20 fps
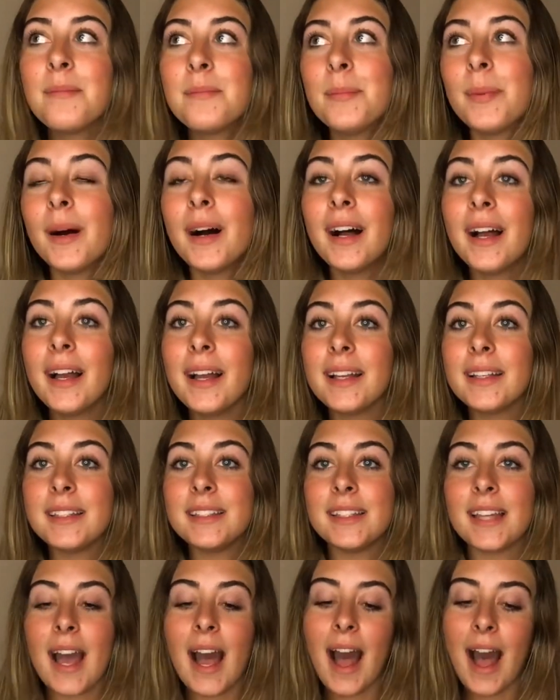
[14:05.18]
But
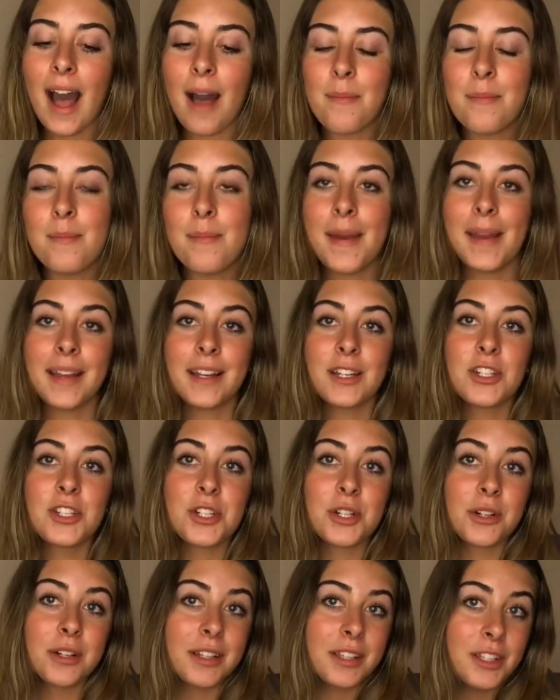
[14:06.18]
yeah, make
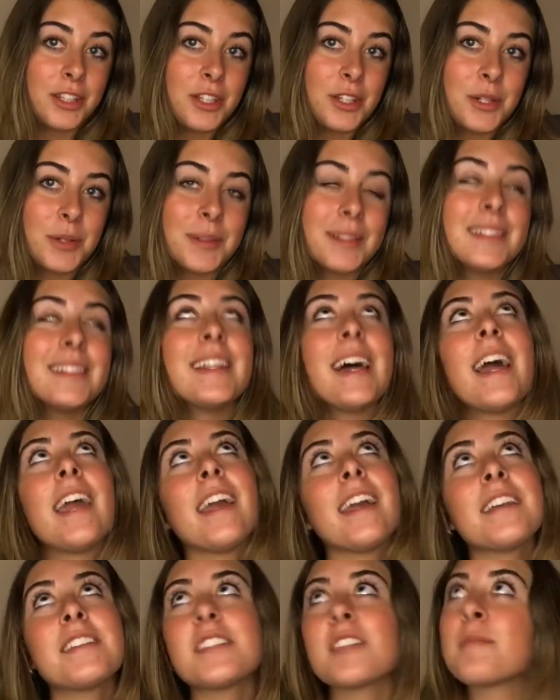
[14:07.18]
sure you
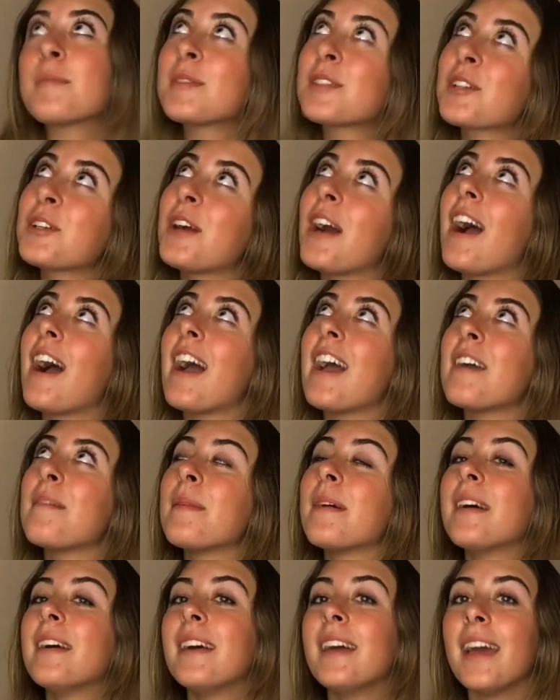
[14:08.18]
like, subscribe,
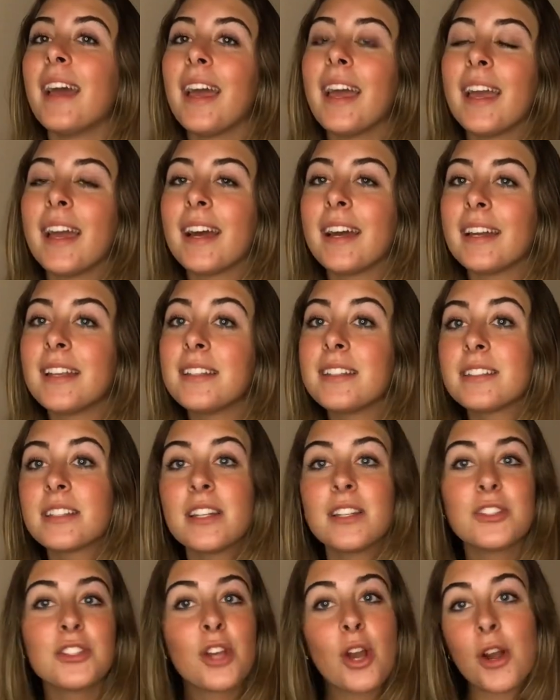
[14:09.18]
and
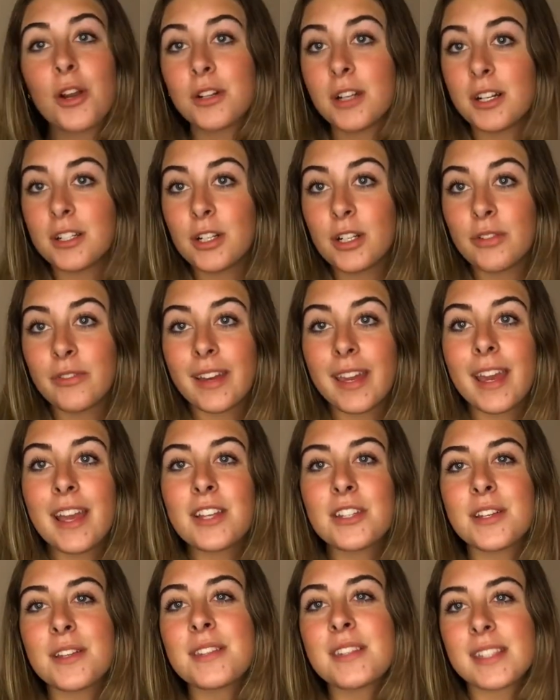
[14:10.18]
turn on
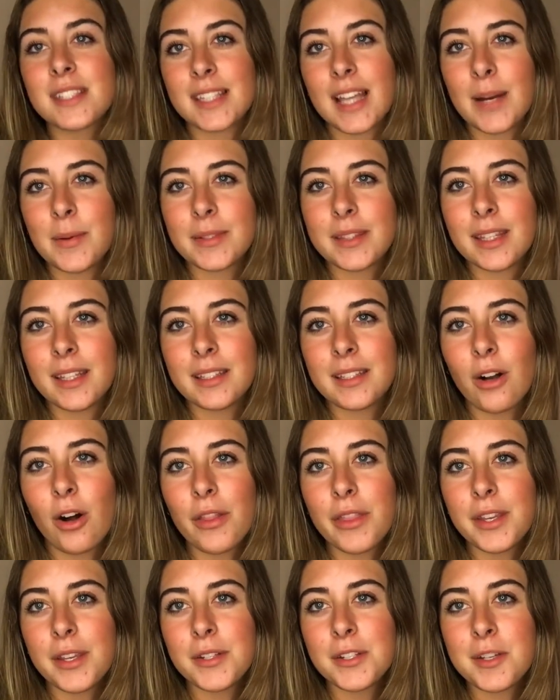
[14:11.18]
notifications. Is that what
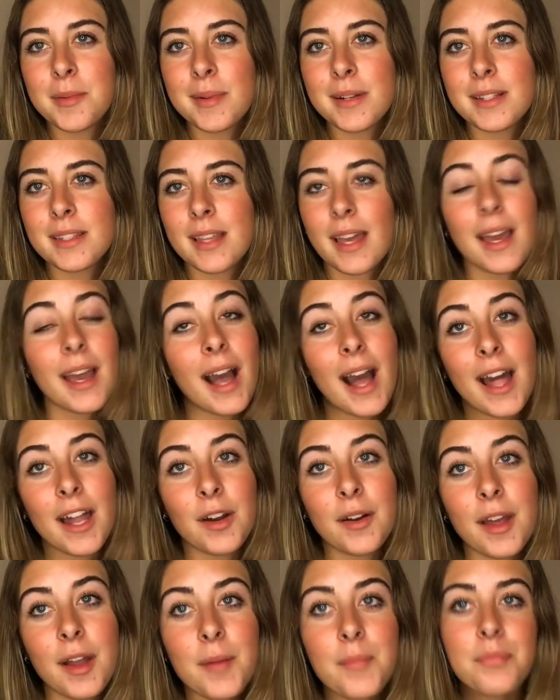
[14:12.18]
all the YouTubers say? I
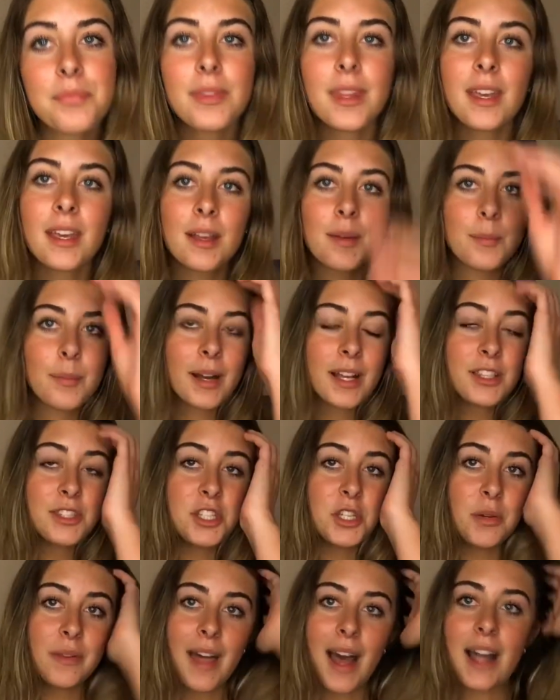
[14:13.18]
don't know. But
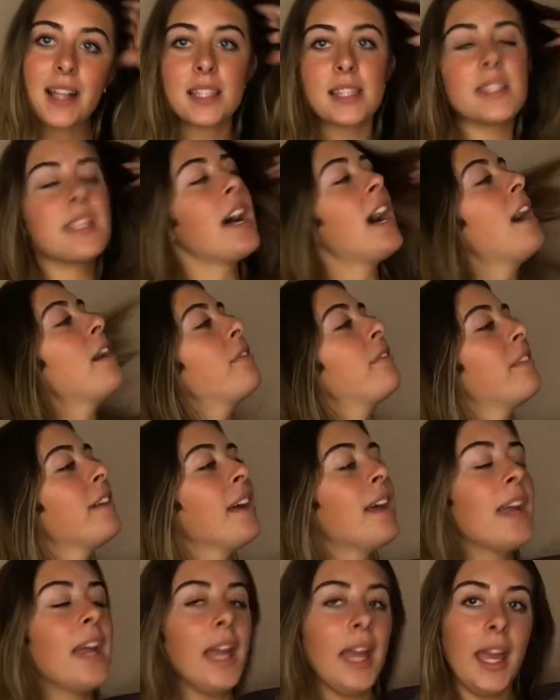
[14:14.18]
do that stuff.
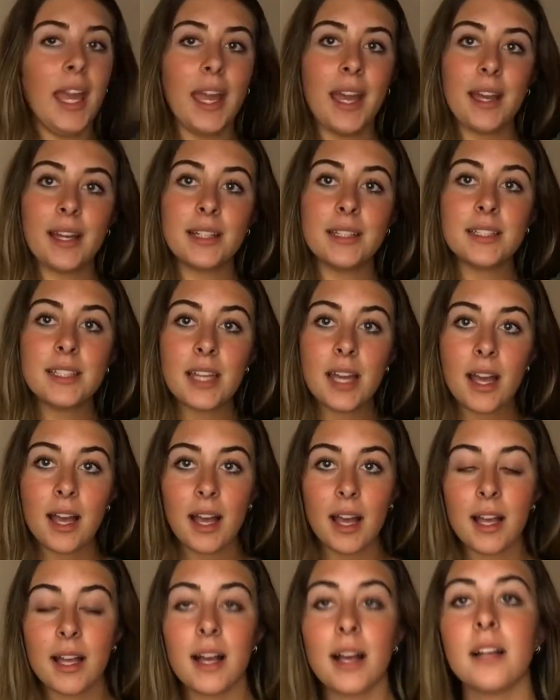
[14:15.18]
And
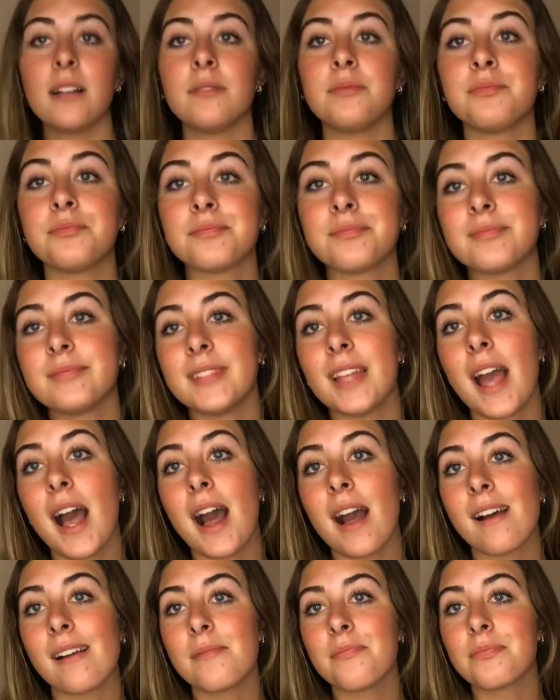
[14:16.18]

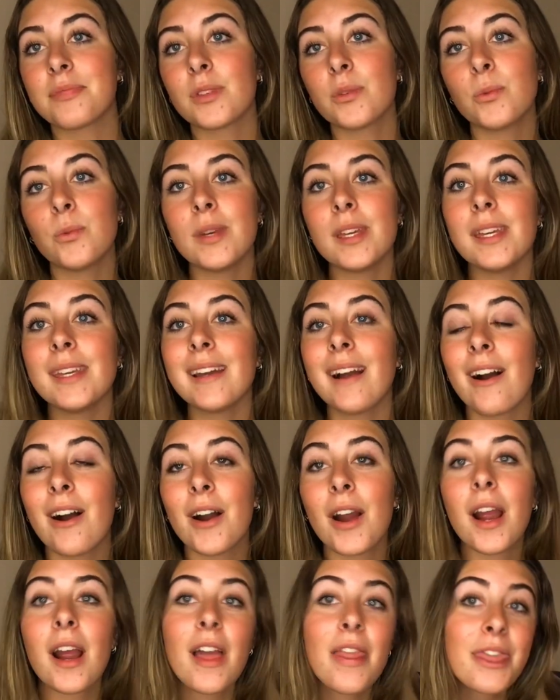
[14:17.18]
yeah, we
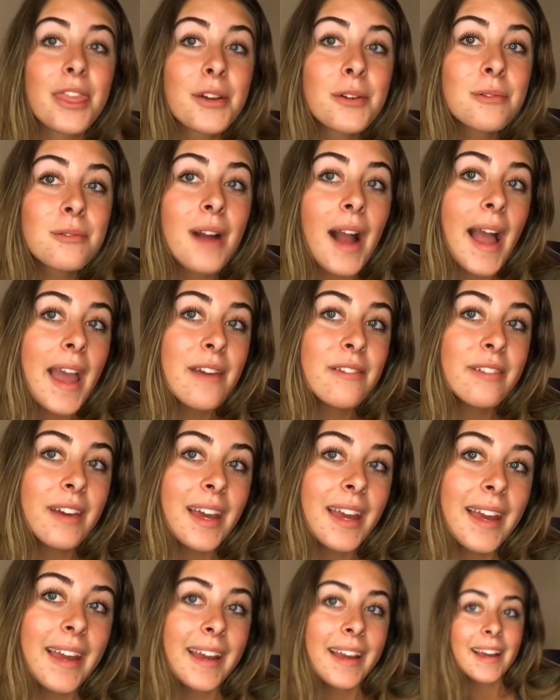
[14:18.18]
are
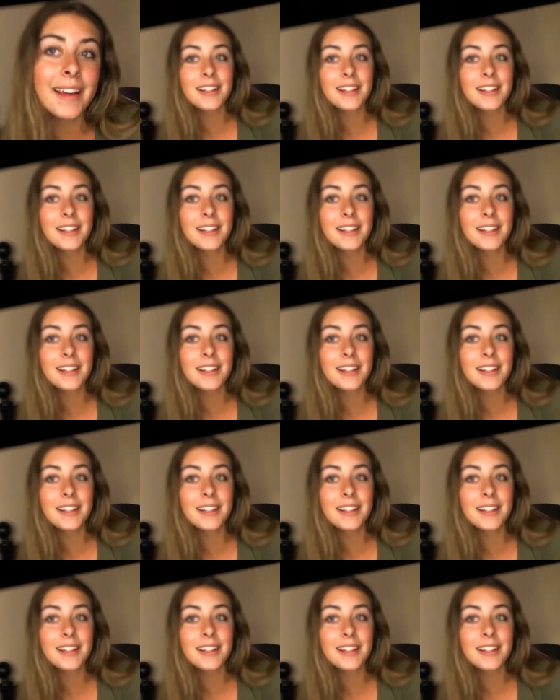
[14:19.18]
thriving.